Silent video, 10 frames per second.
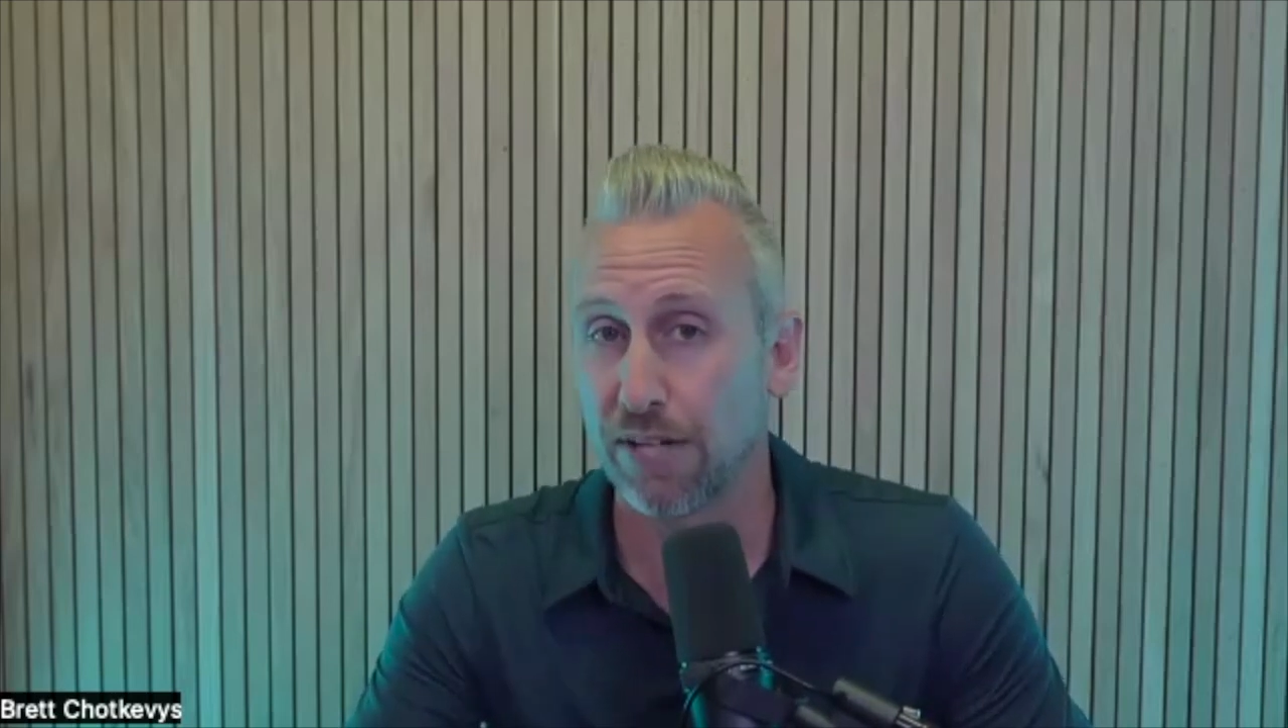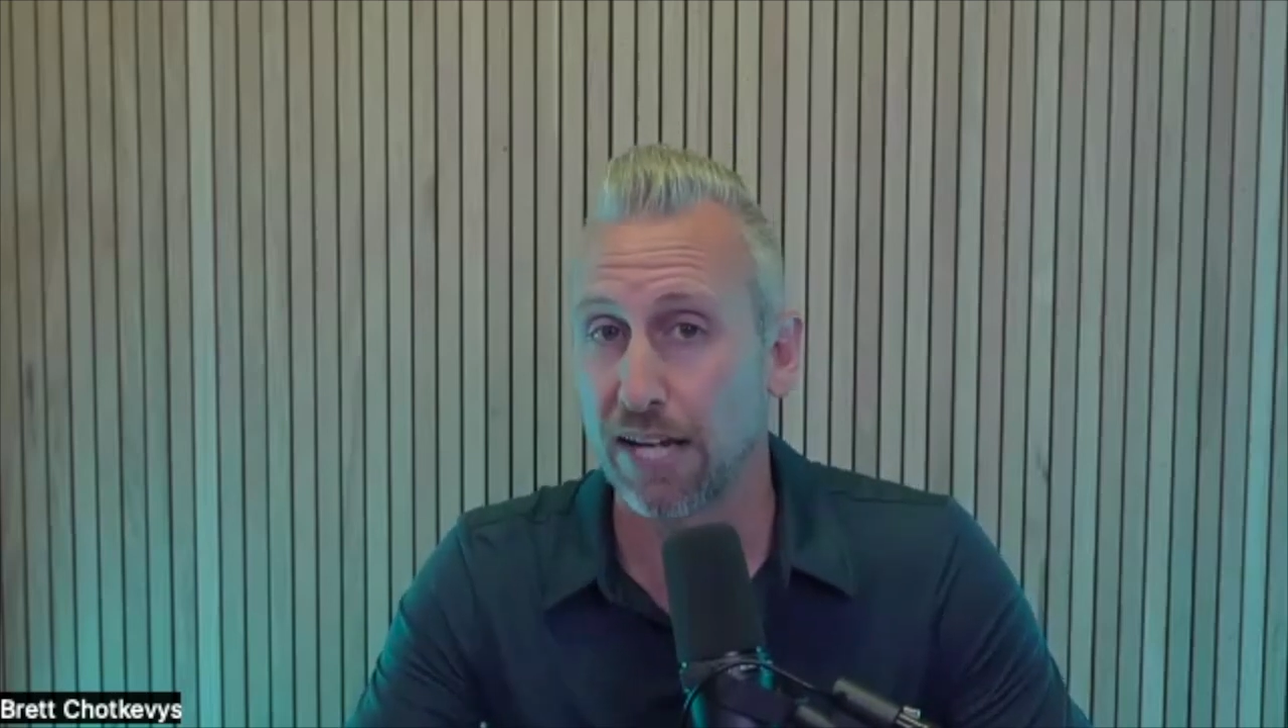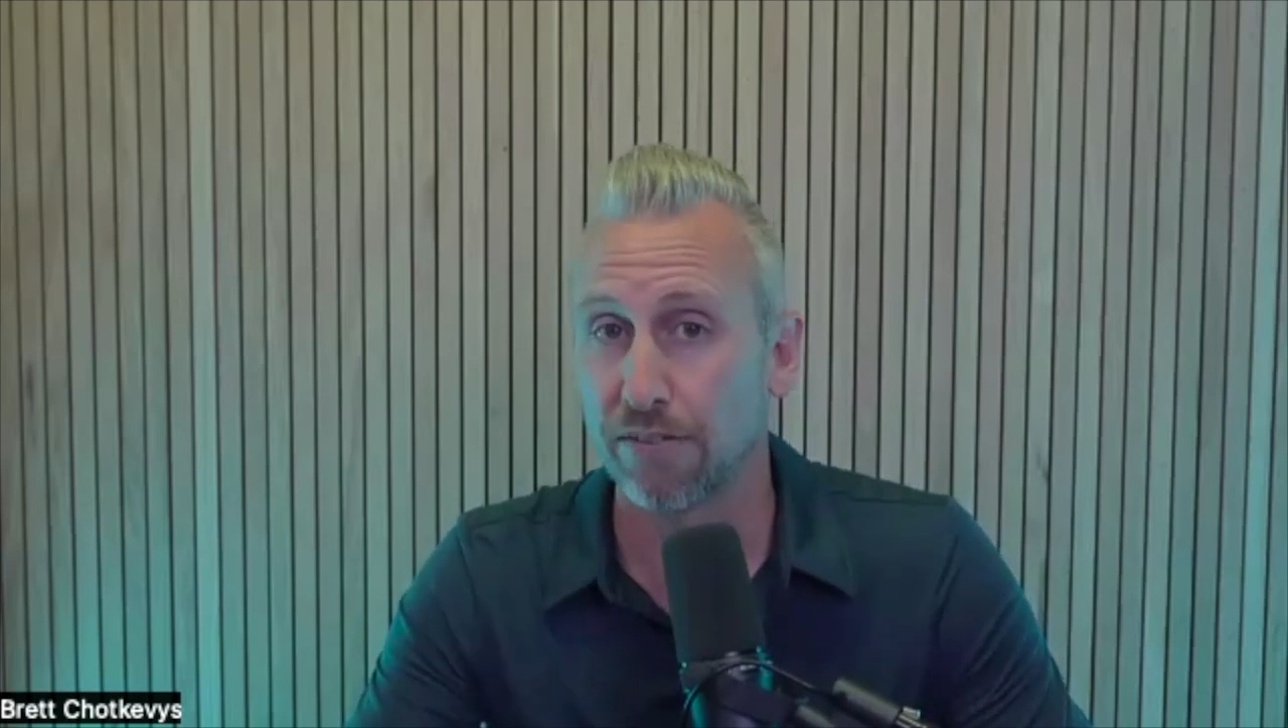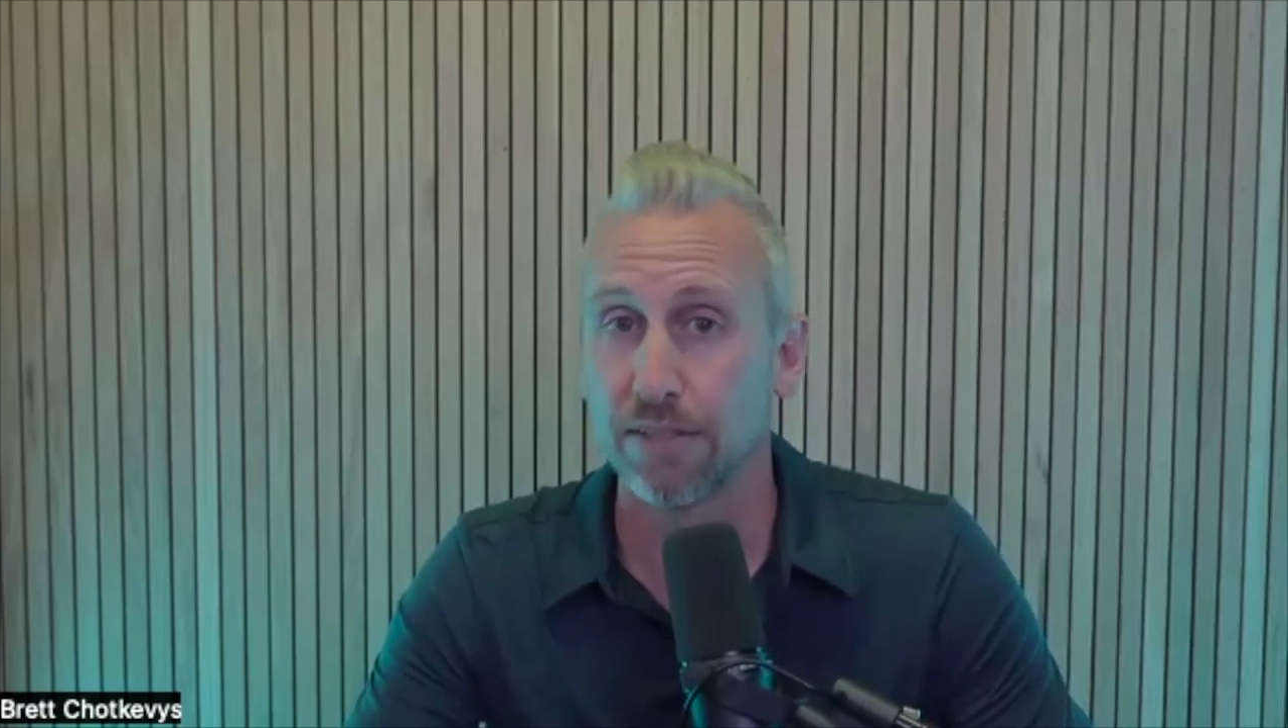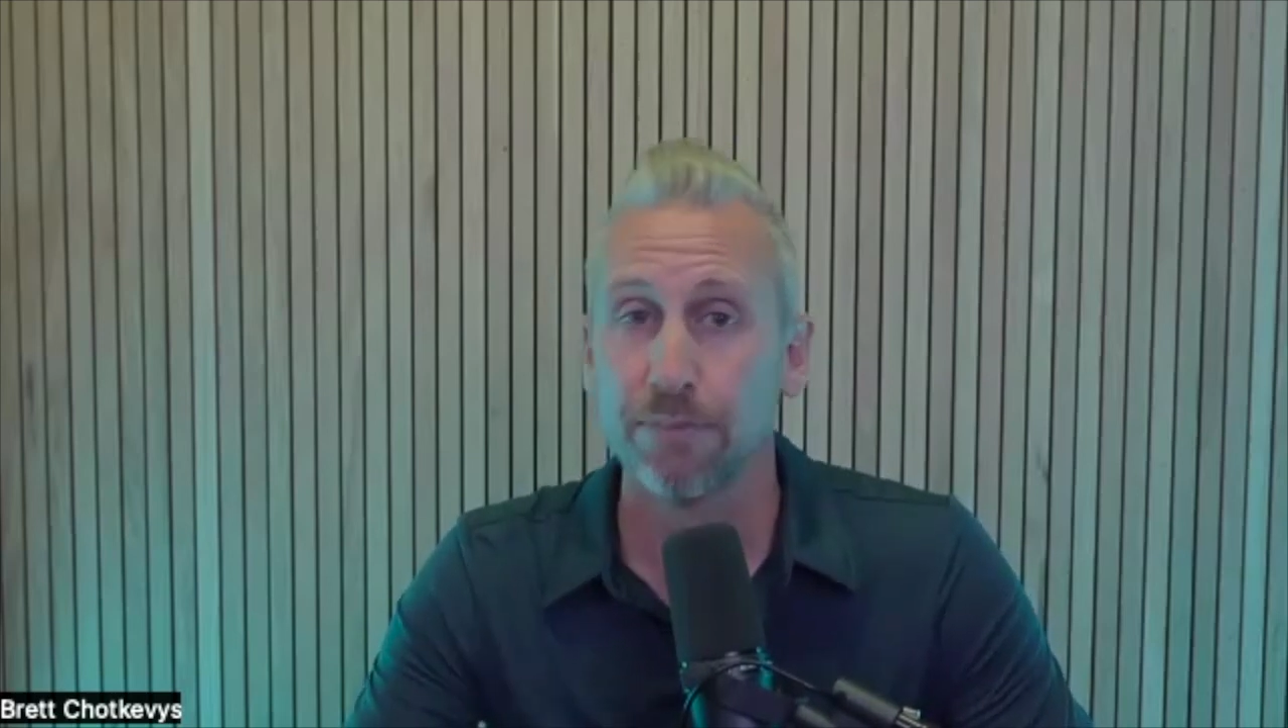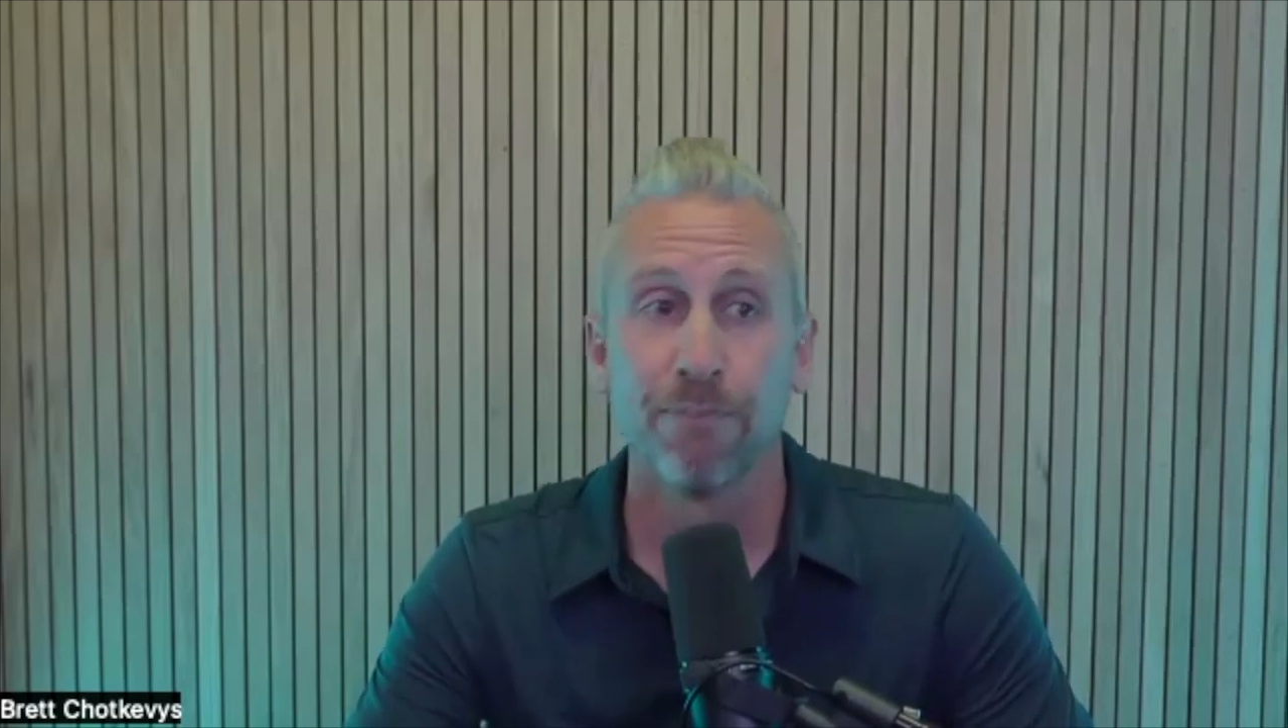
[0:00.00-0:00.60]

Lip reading: you have.